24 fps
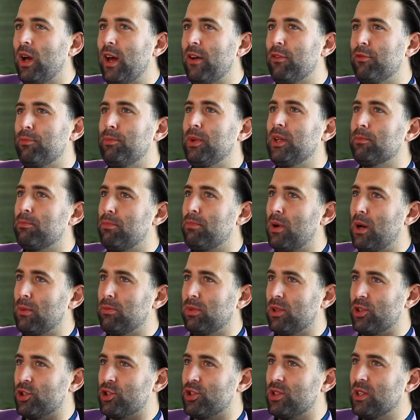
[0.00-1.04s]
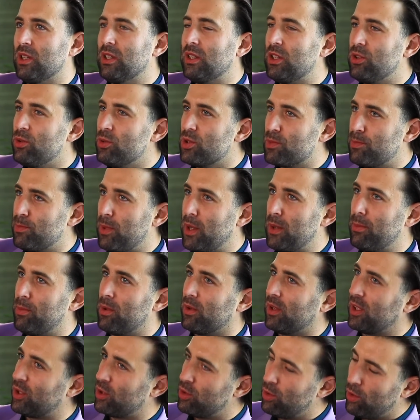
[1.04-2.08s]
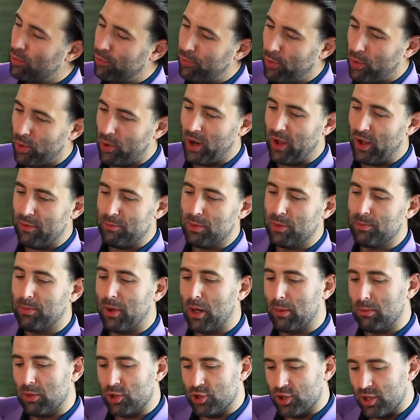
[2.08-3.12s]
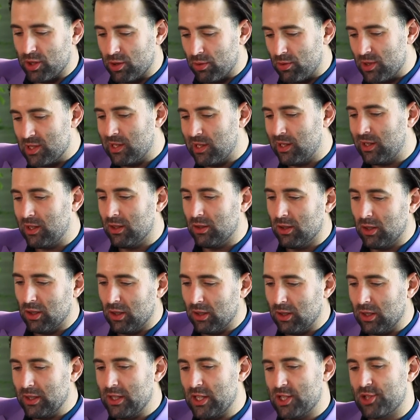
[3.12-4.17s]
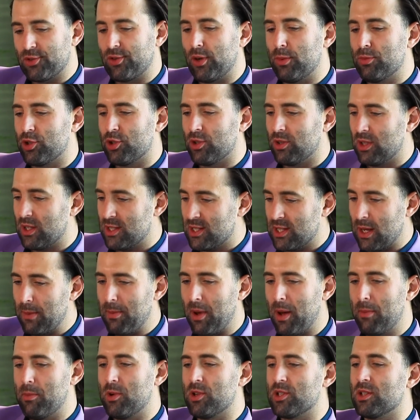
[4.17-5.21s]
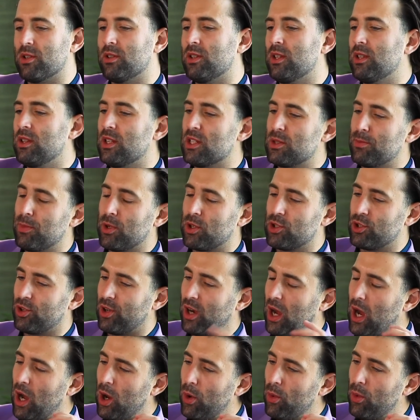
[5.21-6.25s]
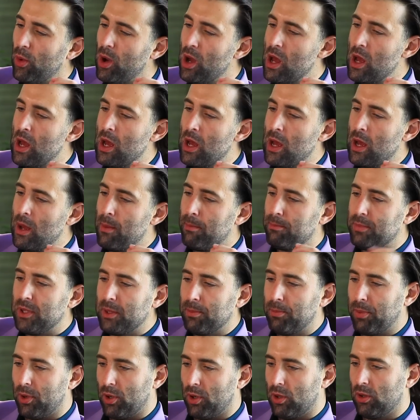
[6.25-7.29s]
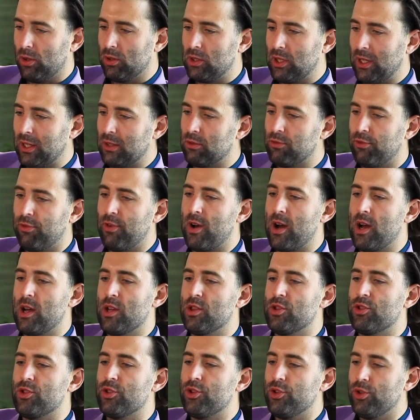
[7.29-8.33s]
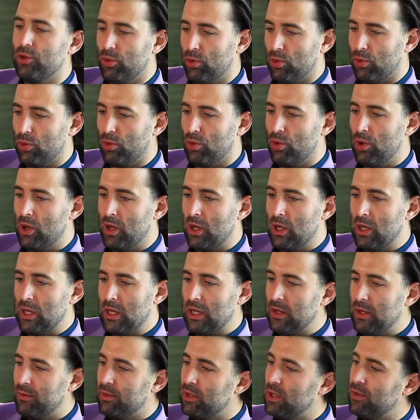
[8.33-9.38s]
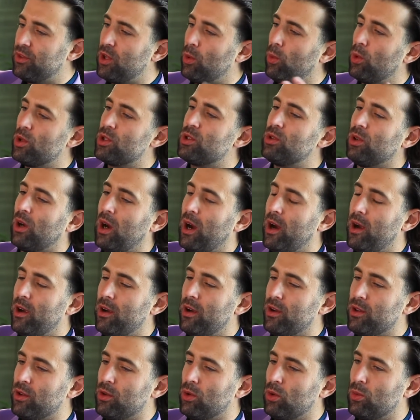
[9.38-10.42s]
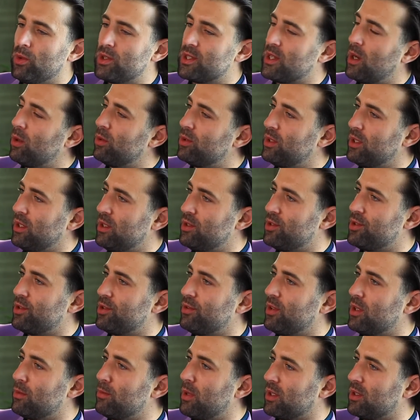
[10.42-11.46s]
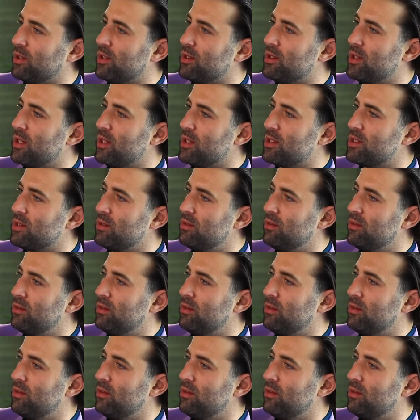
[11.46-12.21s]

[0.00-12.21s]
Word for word: have been published in a newspaper, like your photo have been published, and there is like a little description that Sam Emerson did this picture, how people can find you, even if they want to hire you, without the internet back in the days?